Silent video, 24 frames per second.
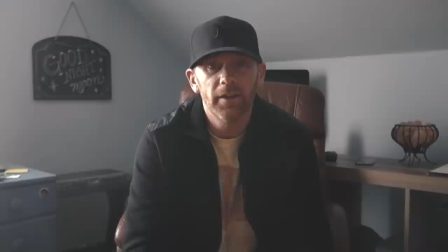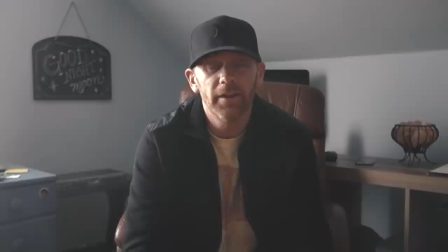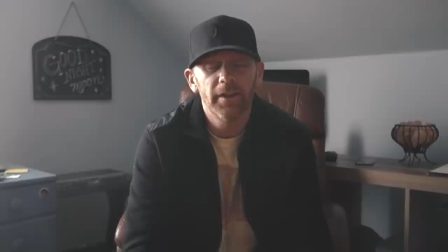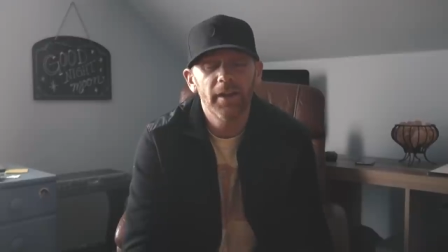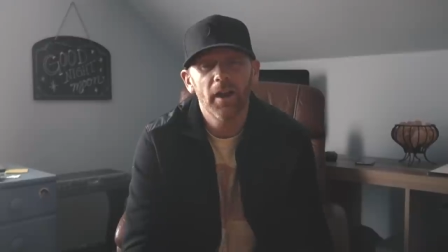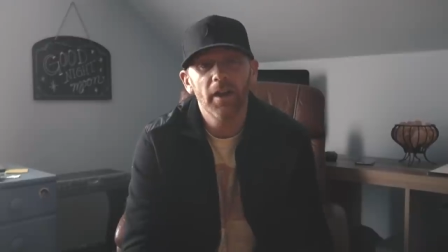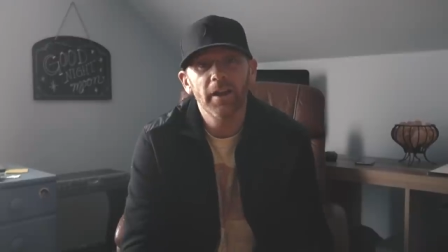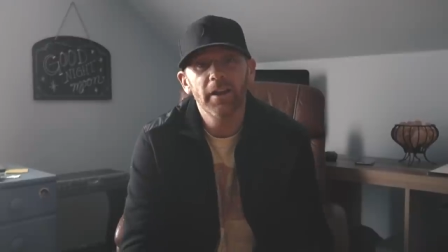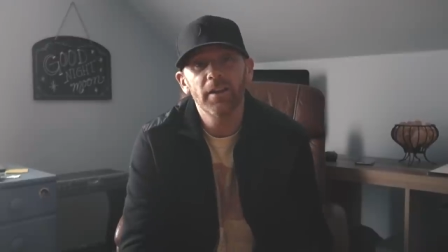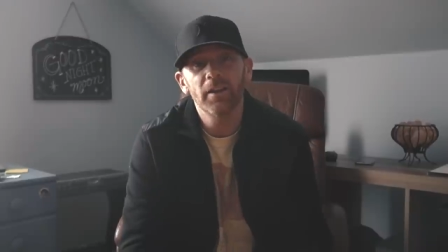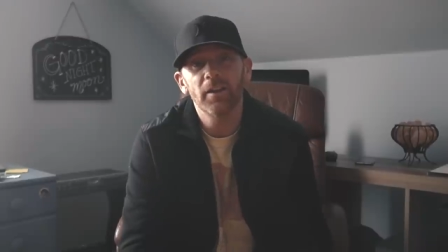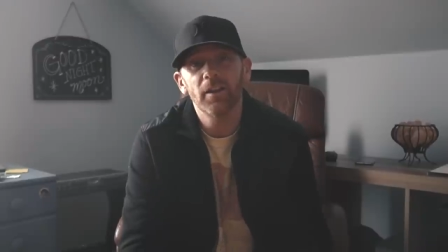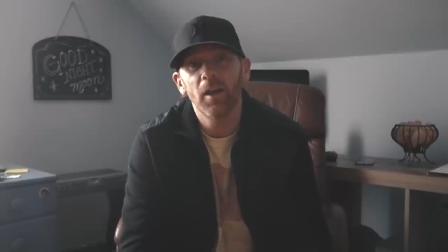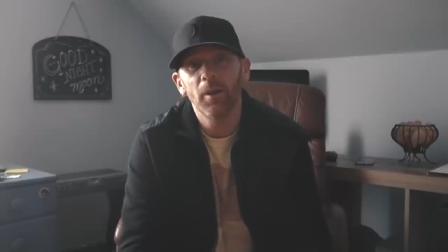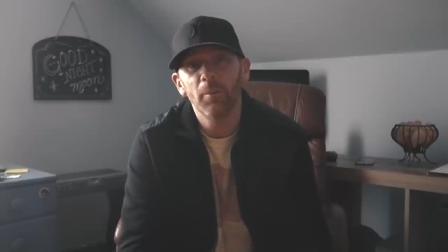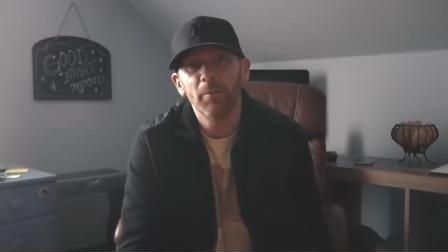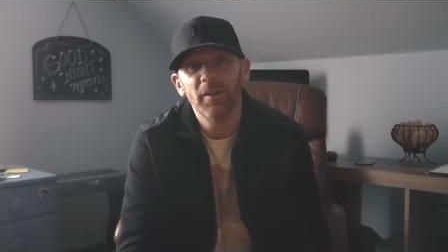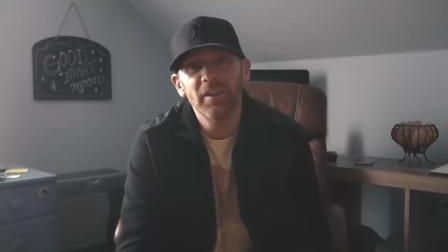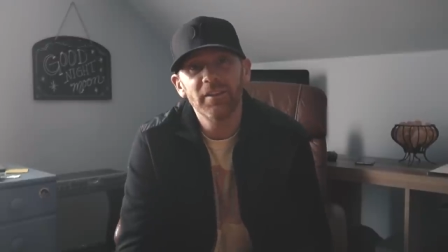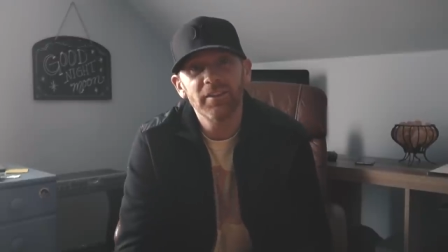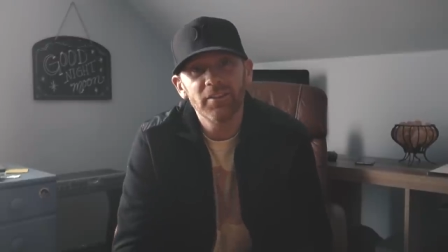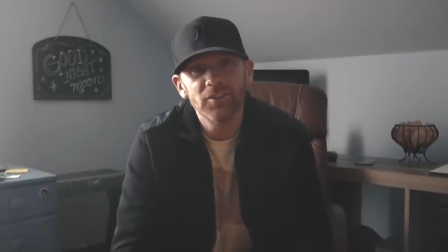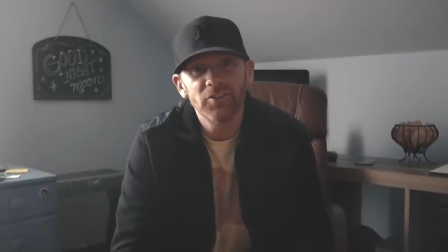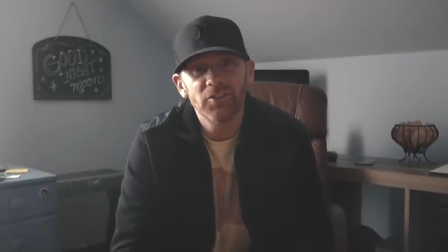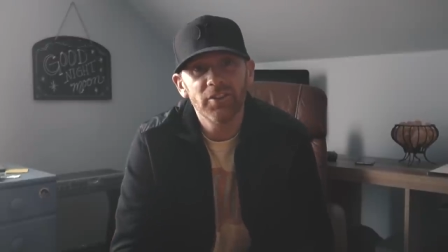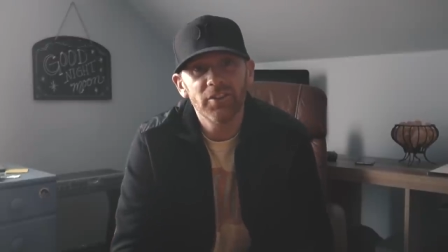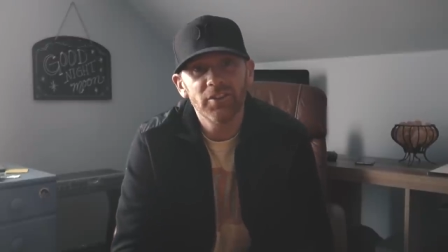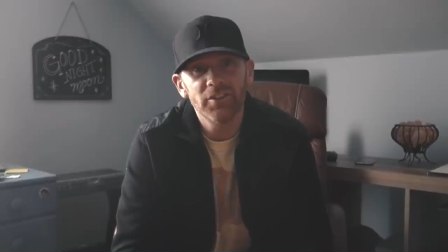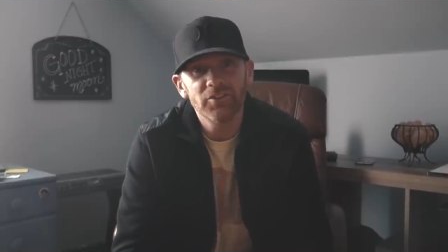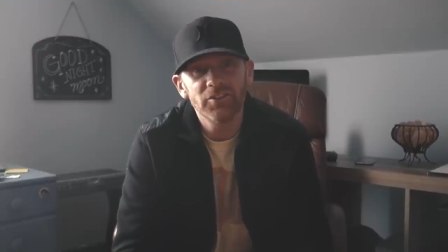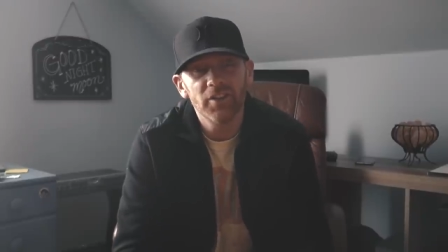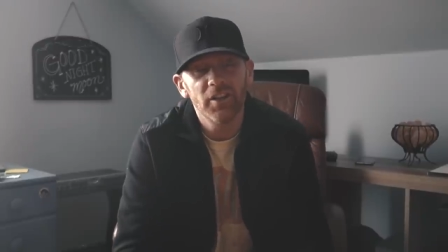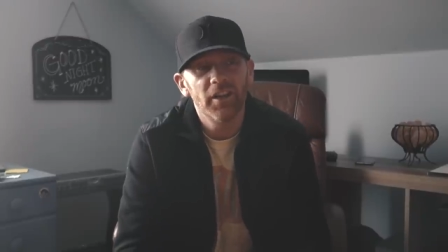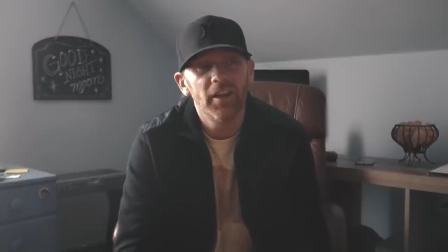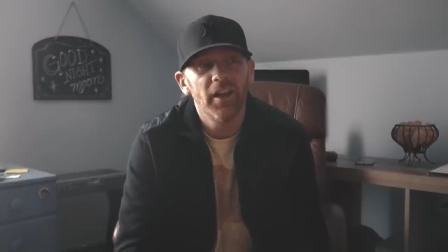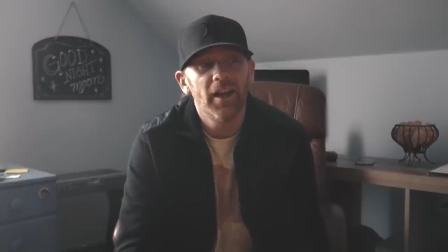Now, I get a lot of
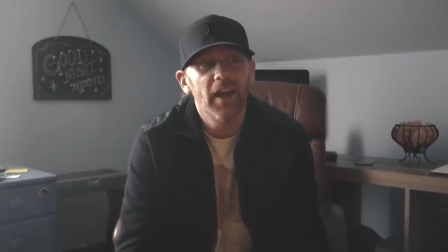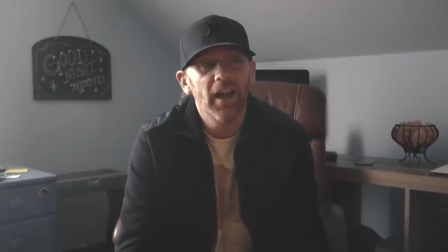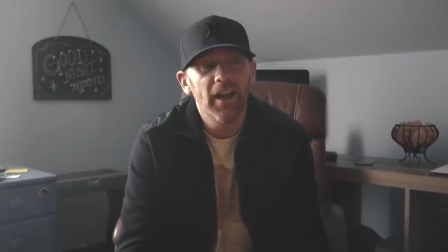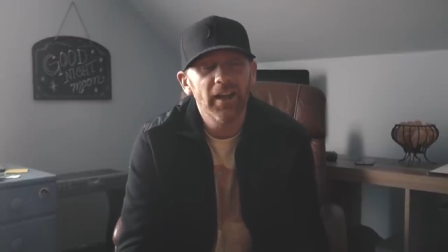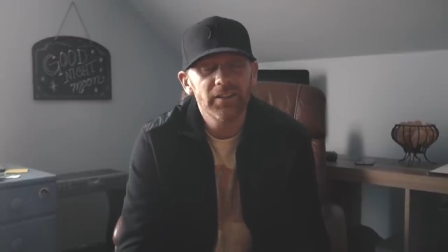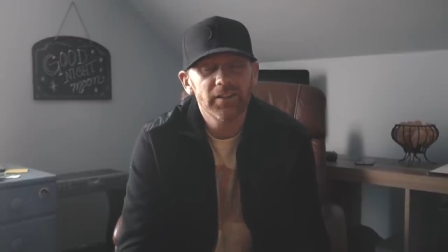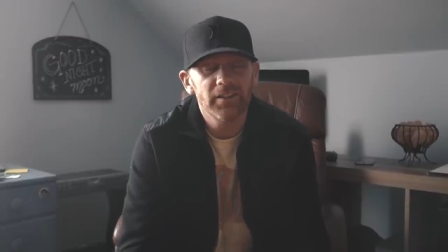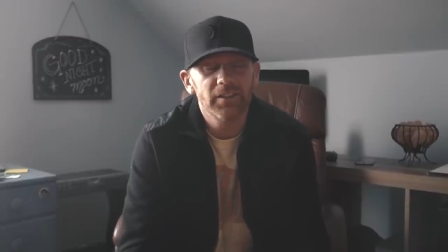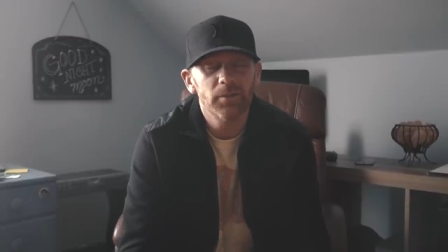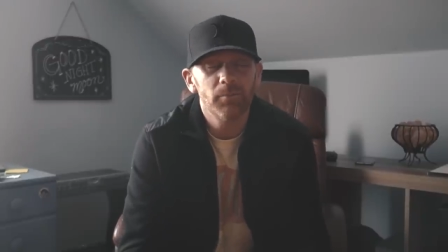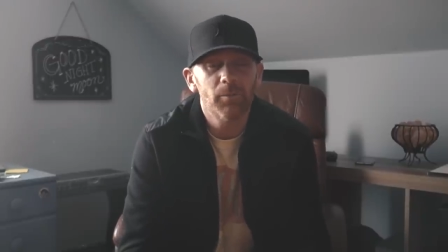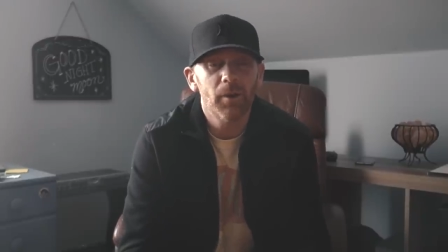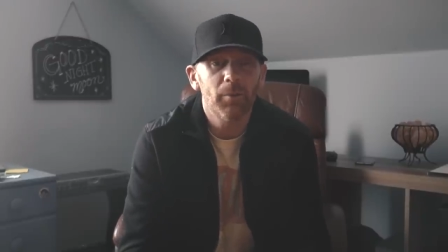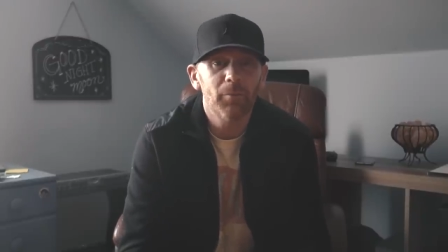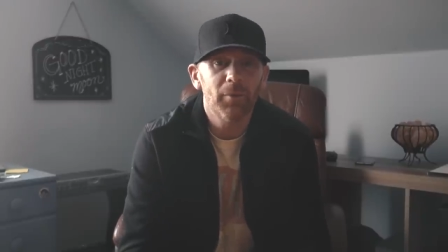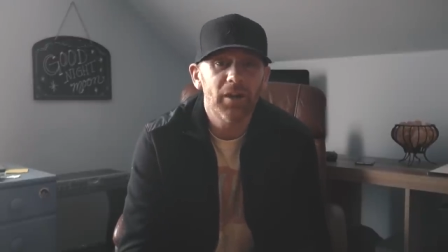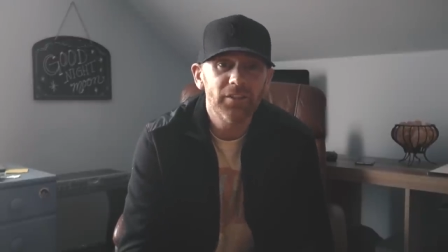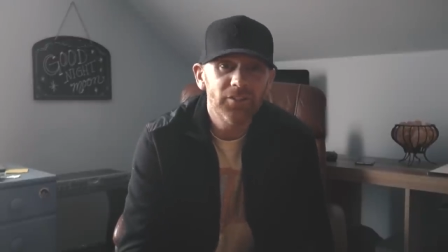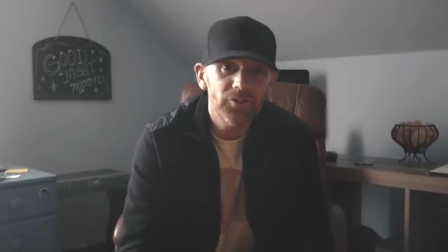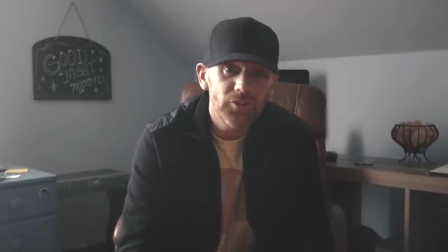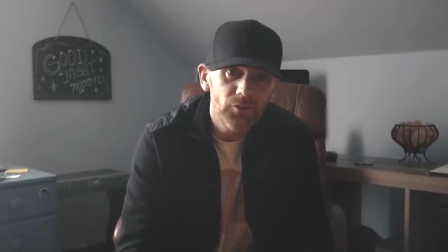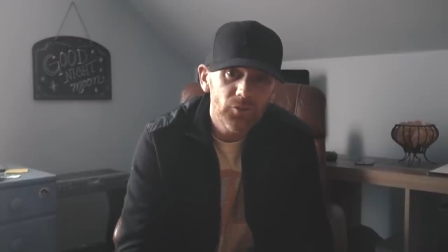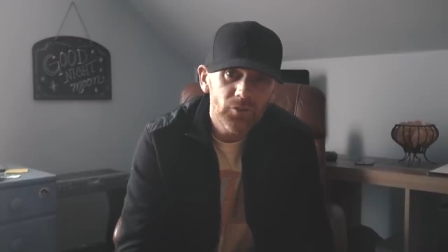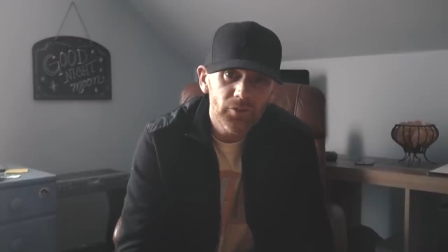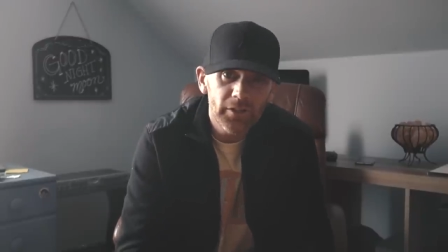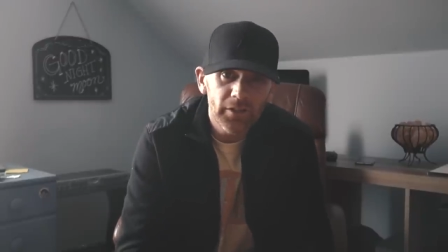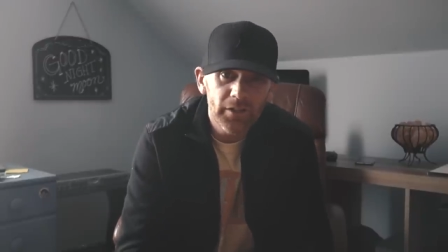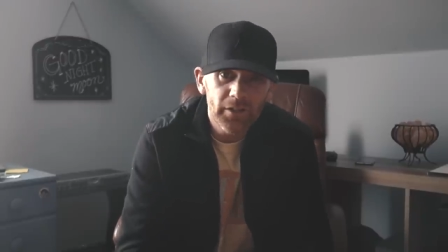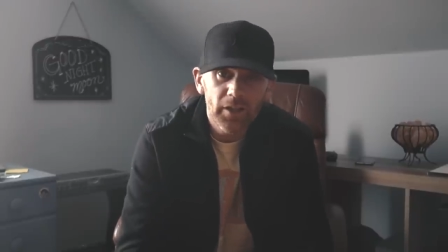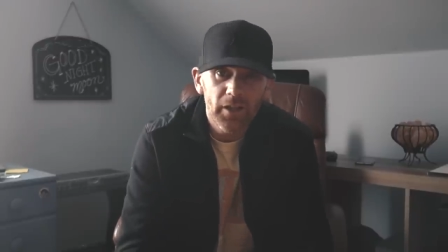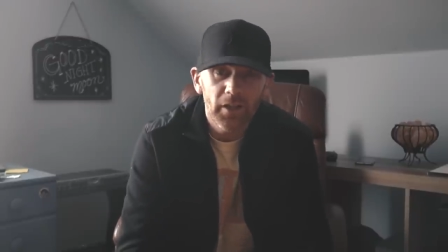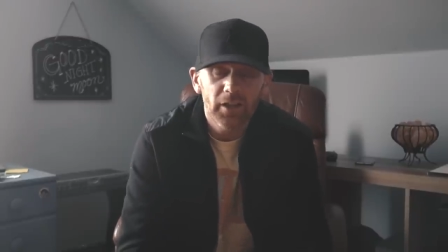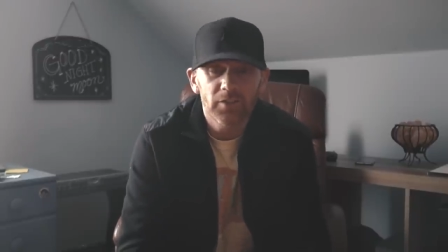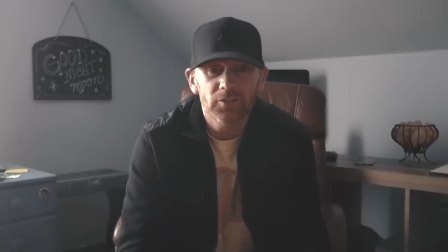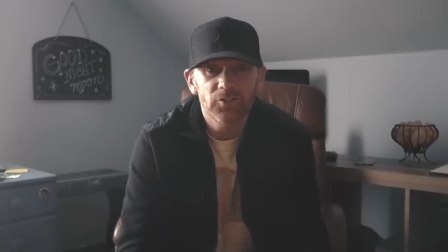messages asking about my tuning,